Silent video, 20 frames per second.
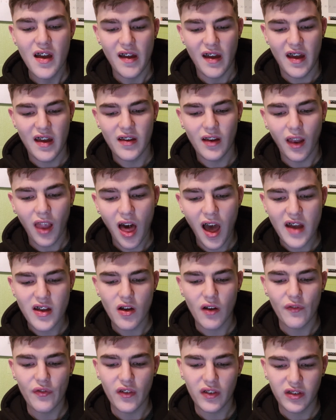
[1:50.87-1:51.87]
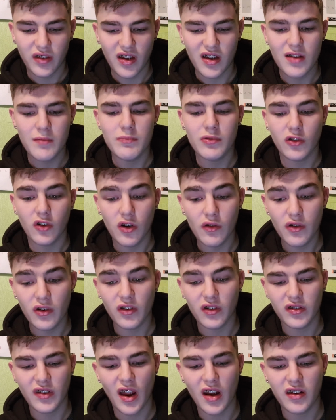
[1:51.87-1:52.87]
In light of the team's
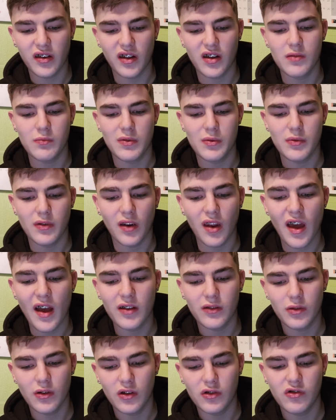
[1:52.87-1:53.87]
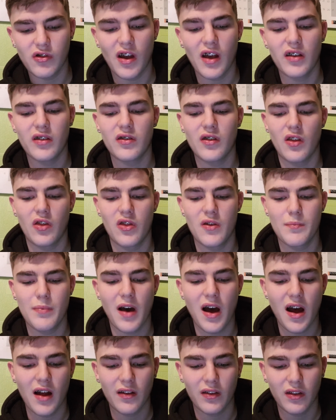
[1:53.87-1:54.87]
current standing, we would like to address the
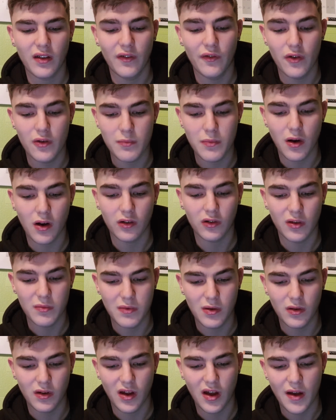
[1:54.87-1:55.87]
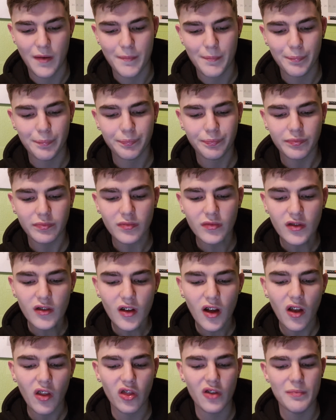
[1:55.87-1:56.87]
Barnsley football community.
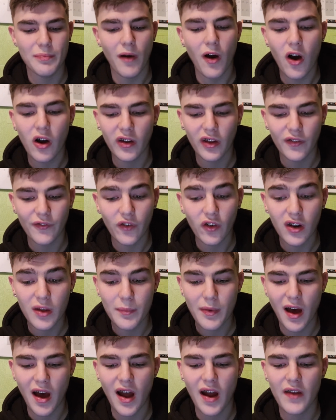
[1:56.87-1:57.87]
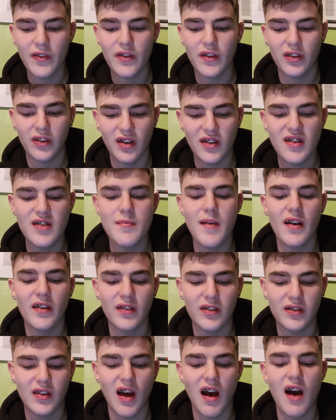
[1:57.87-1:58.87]
The board is fully behind the team and
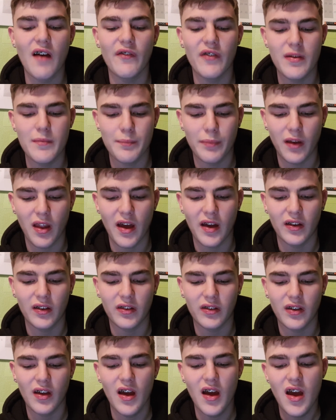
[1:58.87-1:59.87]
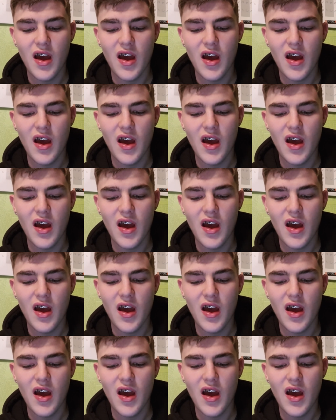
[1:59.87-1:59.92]
staff in place.